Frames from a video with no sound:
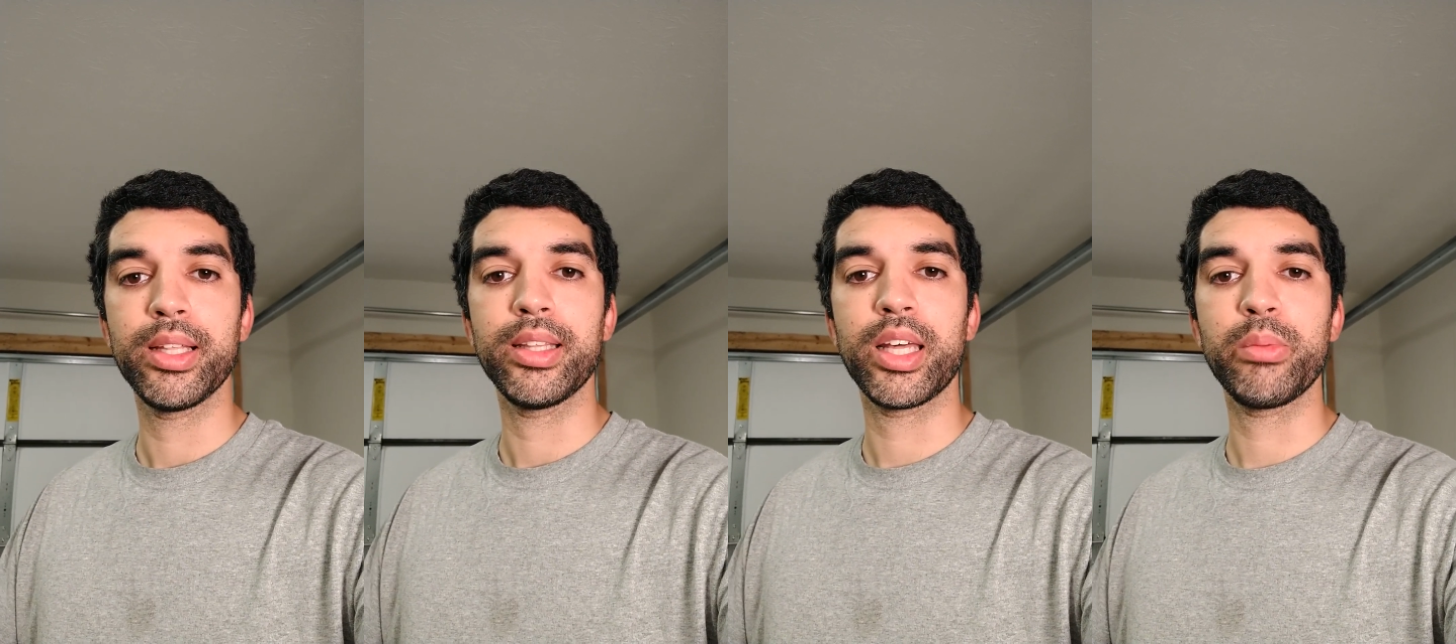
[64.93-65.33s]

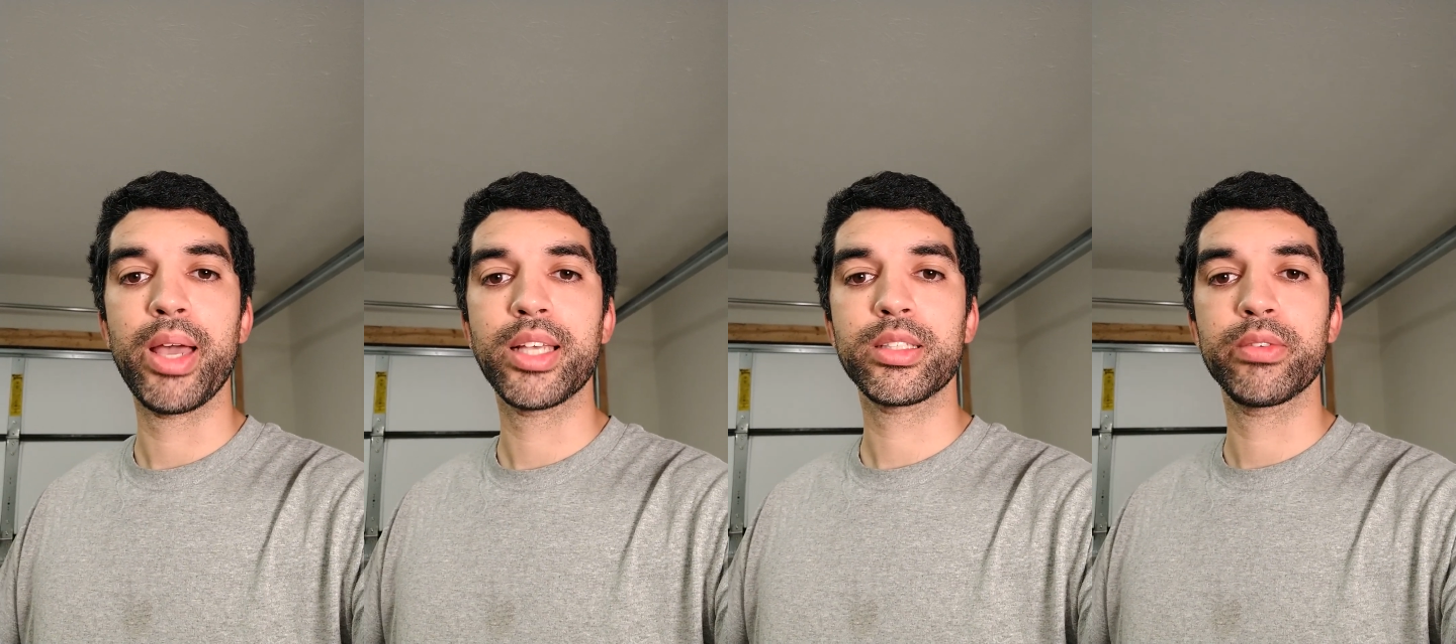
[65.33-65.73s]
let him
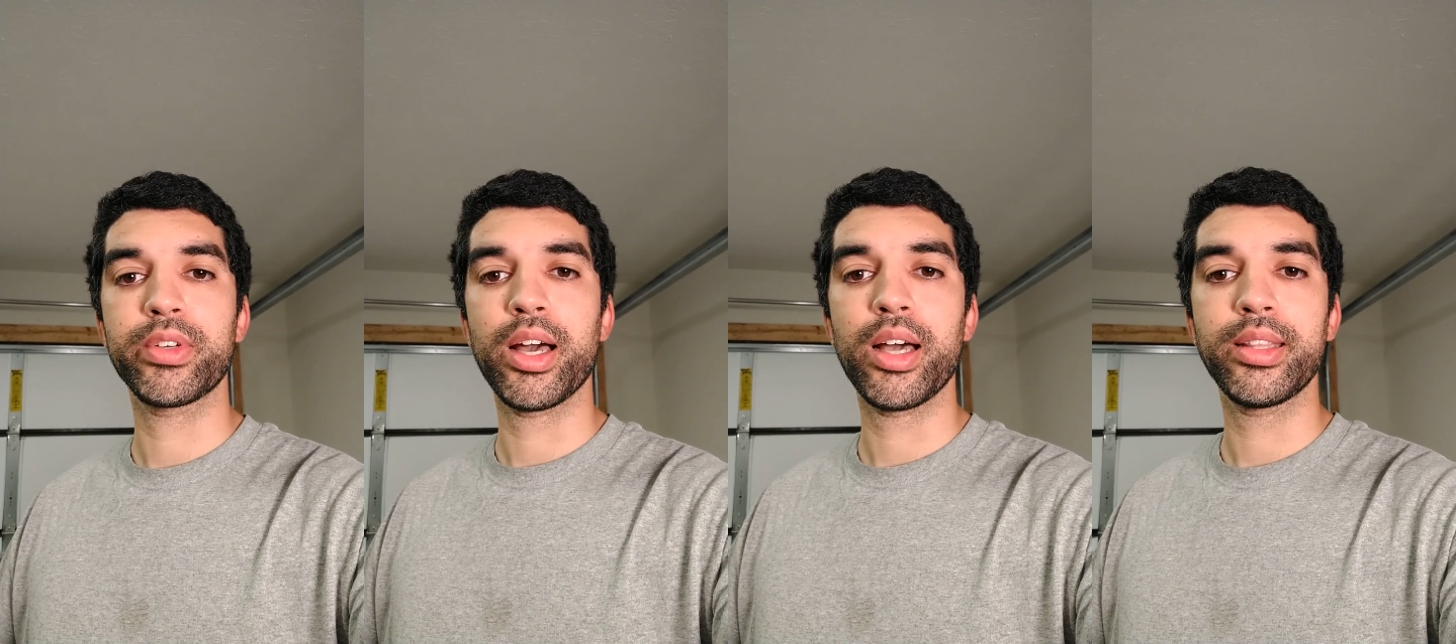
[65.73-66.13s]
ask of
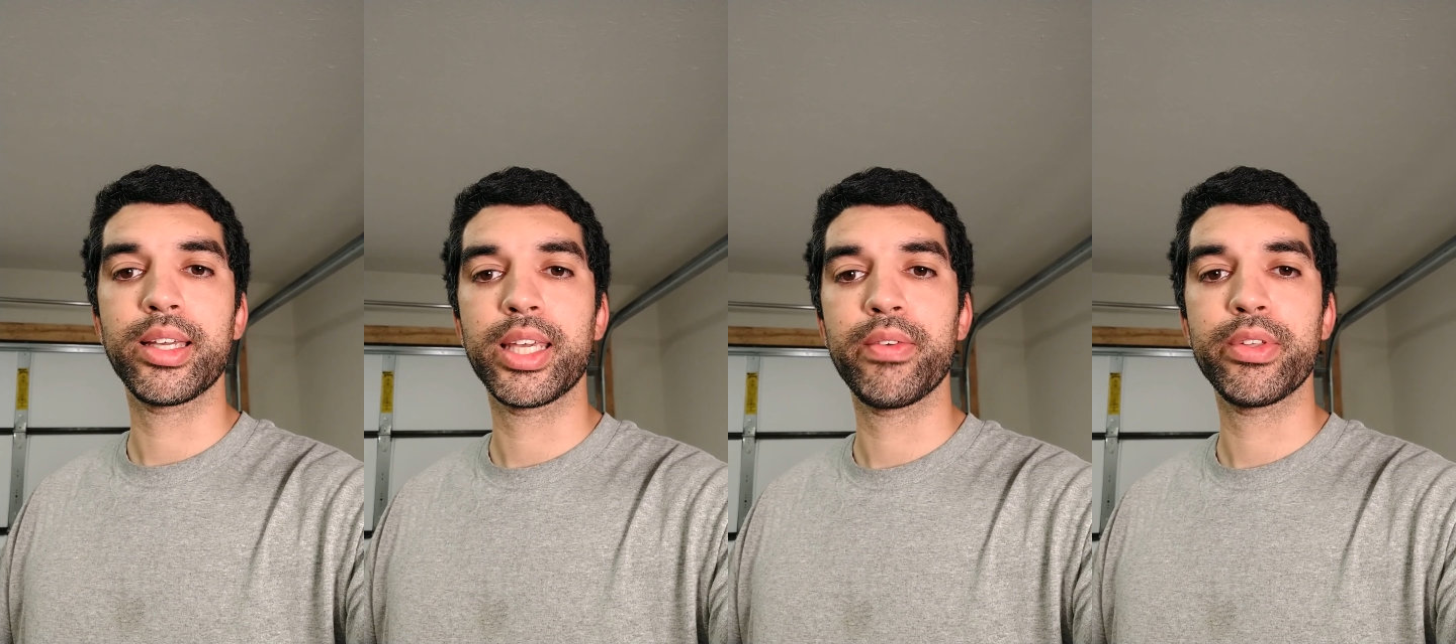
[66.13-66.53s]
God
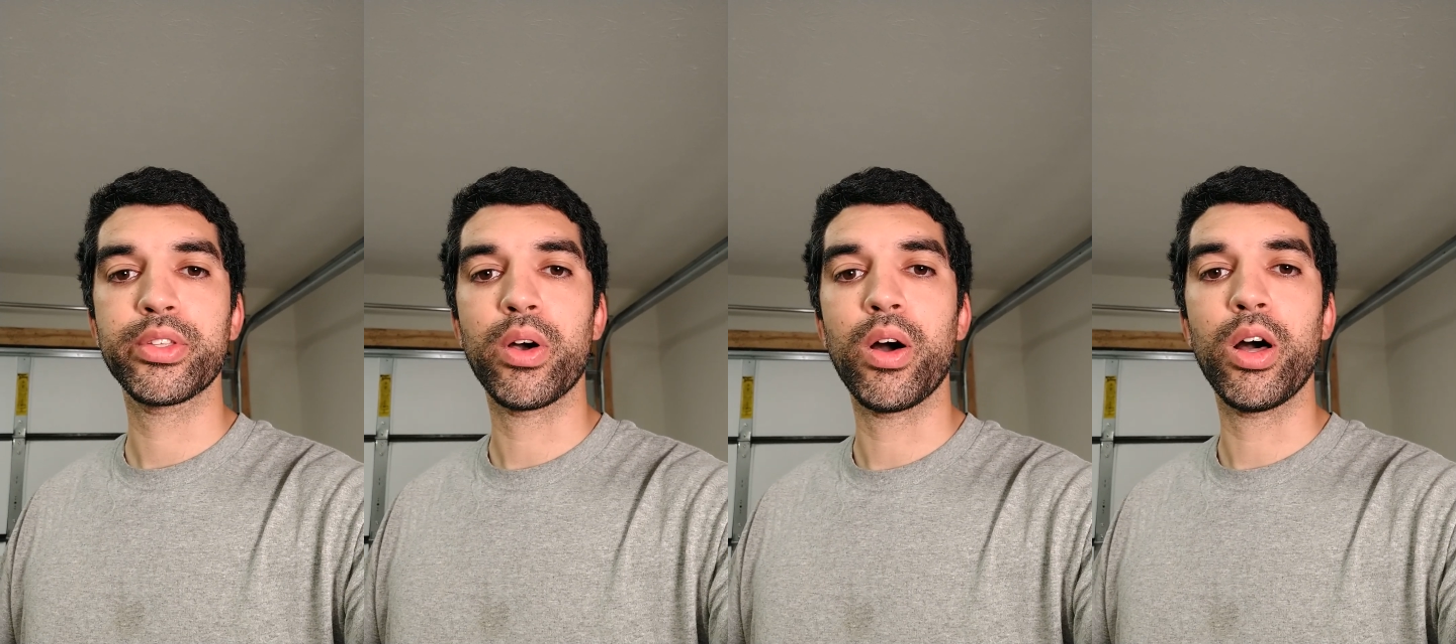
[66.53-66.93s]
that giveth
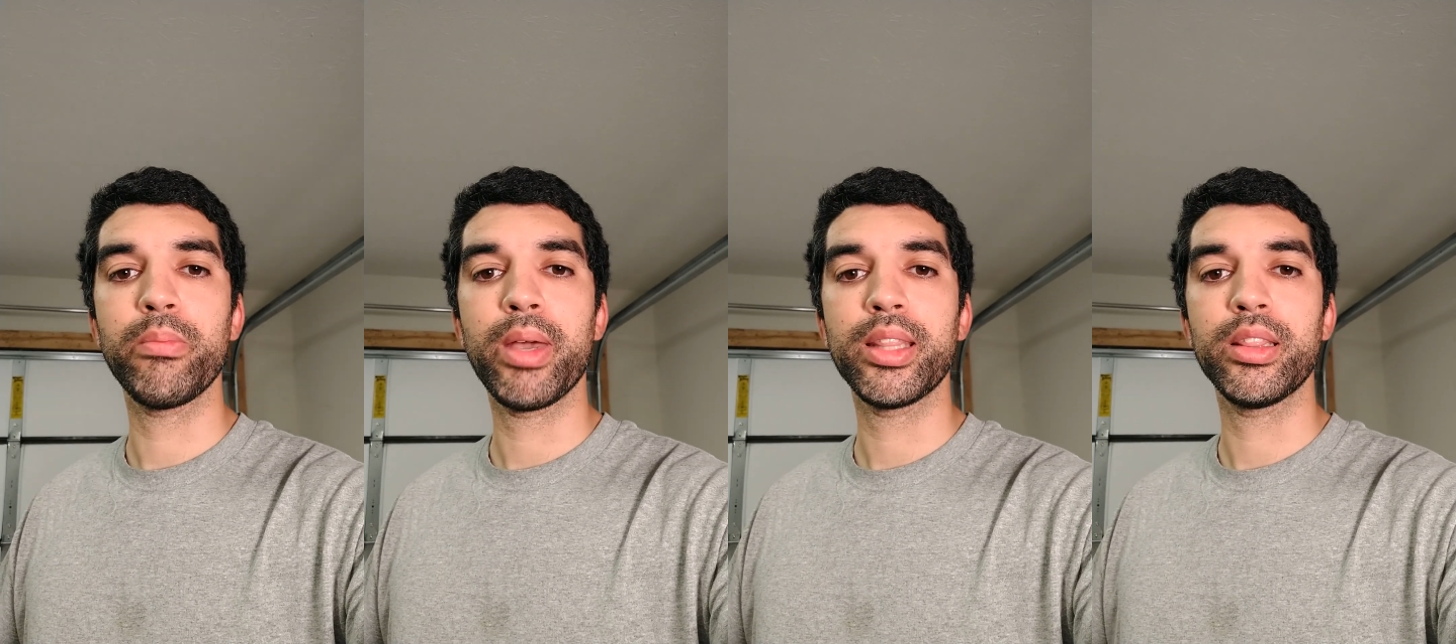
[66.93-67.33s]
to all
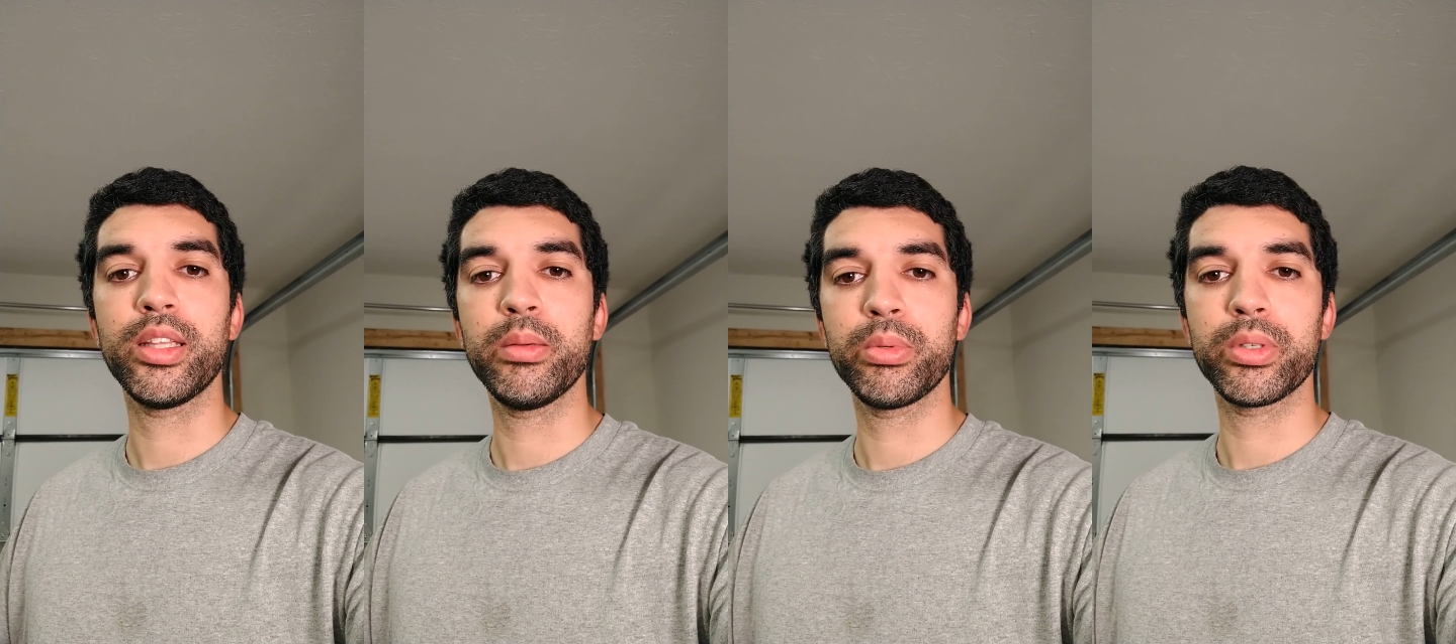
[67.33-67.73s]
men
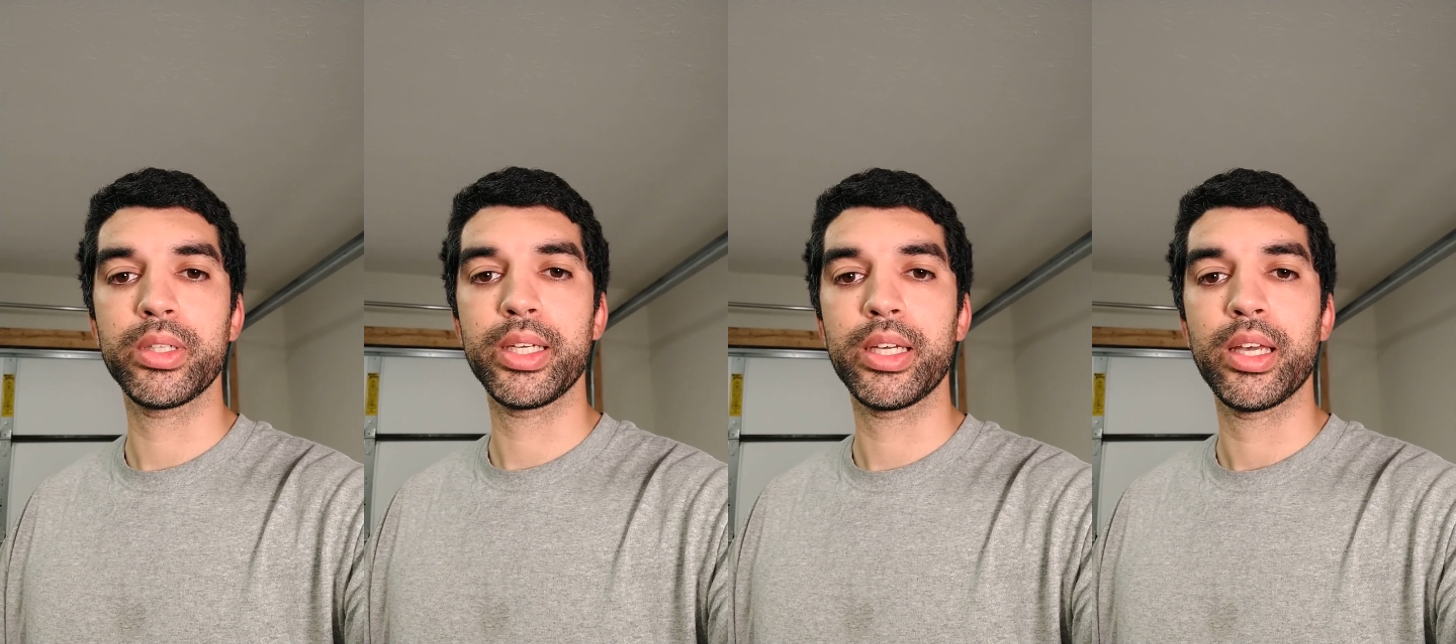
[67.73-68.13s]

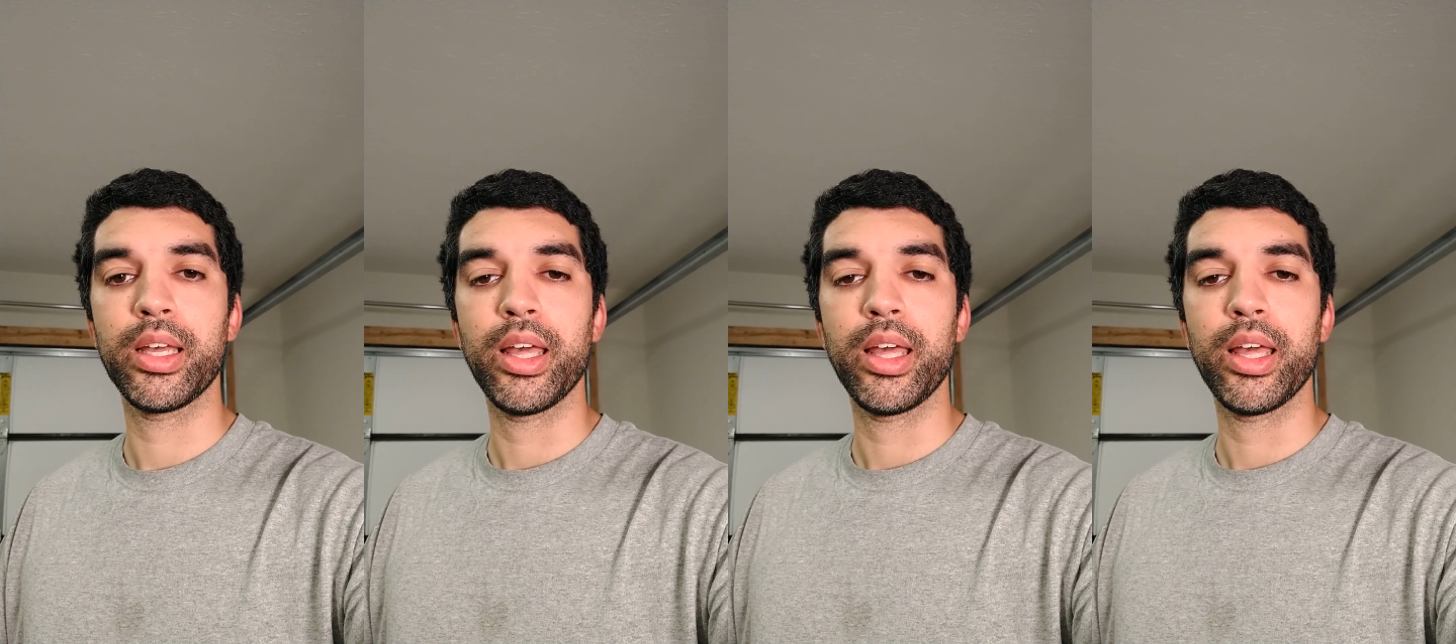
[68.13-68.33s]
liberally